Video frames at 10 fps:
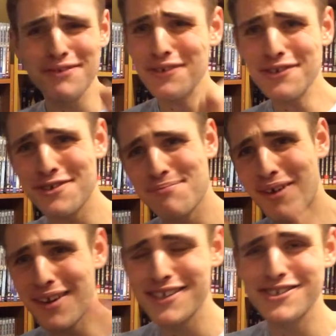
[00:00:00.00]
Doctor and
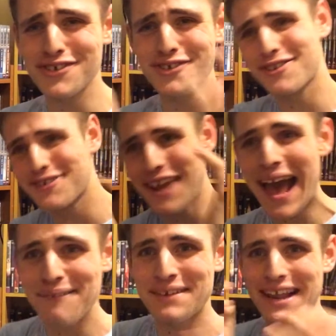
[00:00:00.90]
Polly just
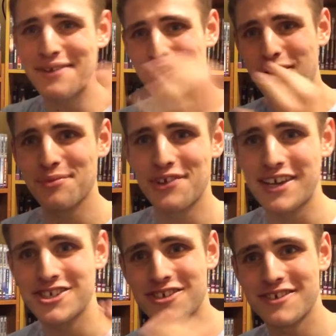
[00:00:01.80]
having that little
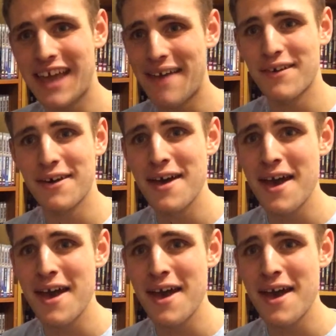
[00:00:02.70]
conversation together